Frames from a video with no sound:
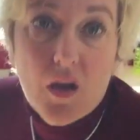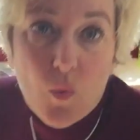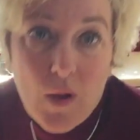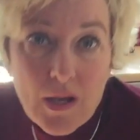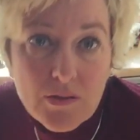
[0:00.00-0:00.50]

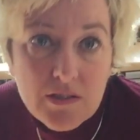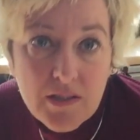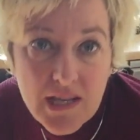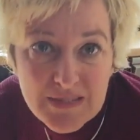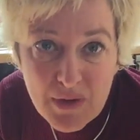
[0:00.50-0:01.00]
Wow, so
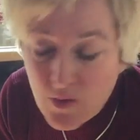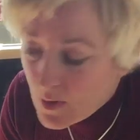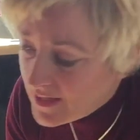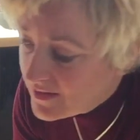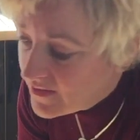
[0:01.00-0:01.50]
there's my
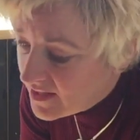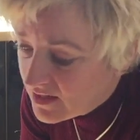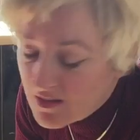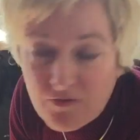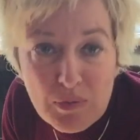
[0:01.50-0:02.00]
weigh-in then.
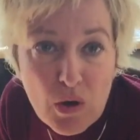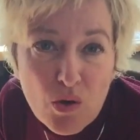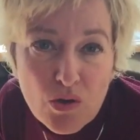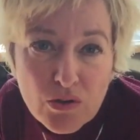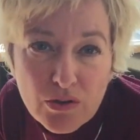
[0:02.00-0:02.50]

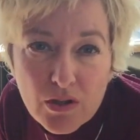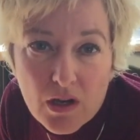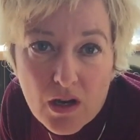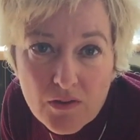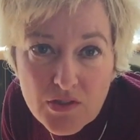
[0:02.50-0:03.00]

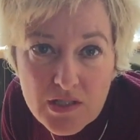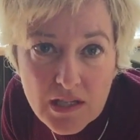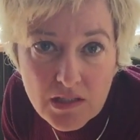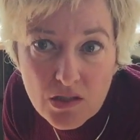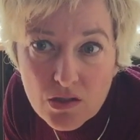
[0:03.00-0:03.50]
I've just
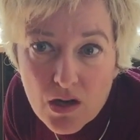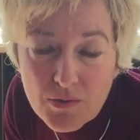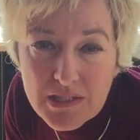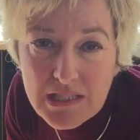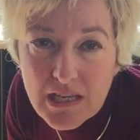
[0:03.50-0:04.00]
had a look. I
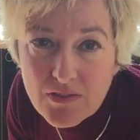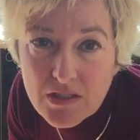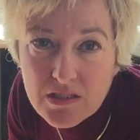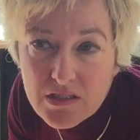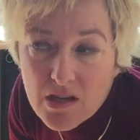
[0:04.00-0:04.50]
was
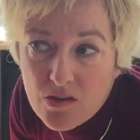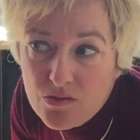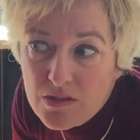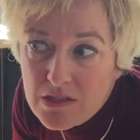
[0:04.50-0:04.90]
11 stone